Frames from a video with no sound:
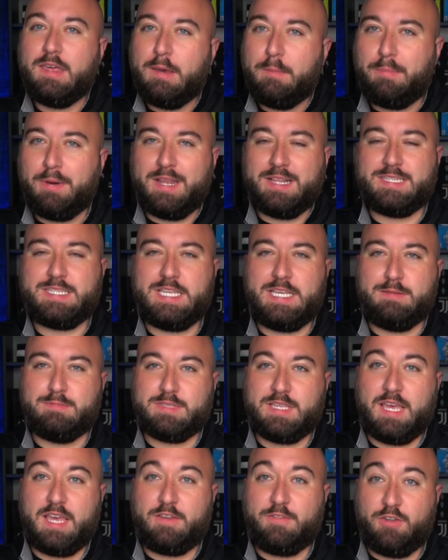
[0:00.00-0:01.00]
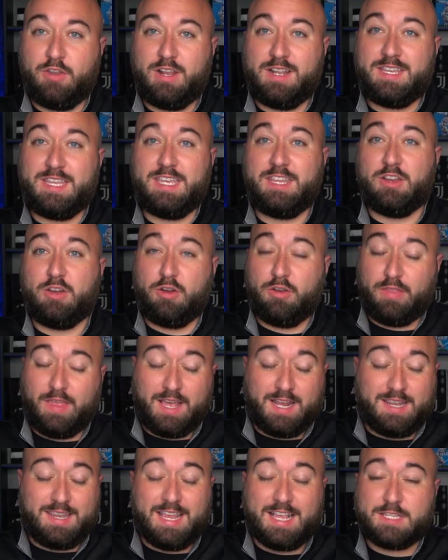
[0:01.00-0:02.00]
but it seems like Fiorentina are
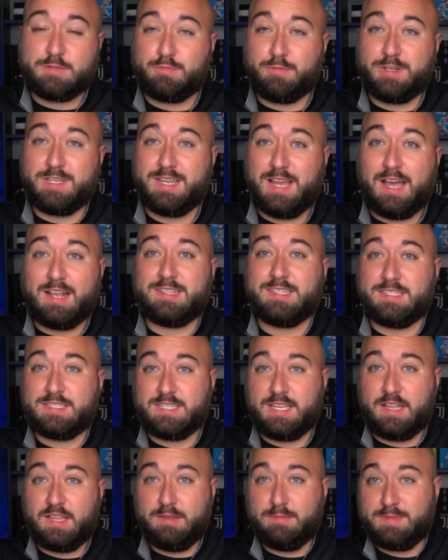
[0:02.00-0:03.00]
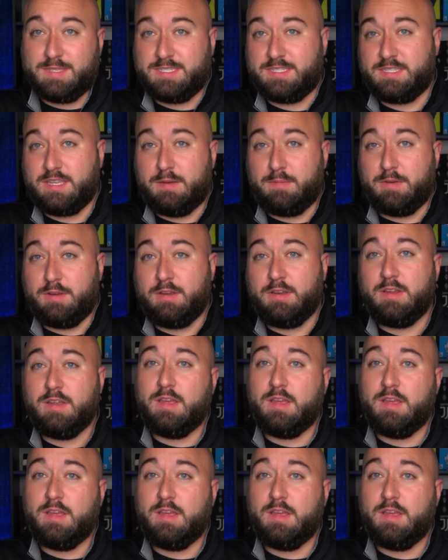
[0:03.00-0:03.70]
like desperate not to sell him this summer.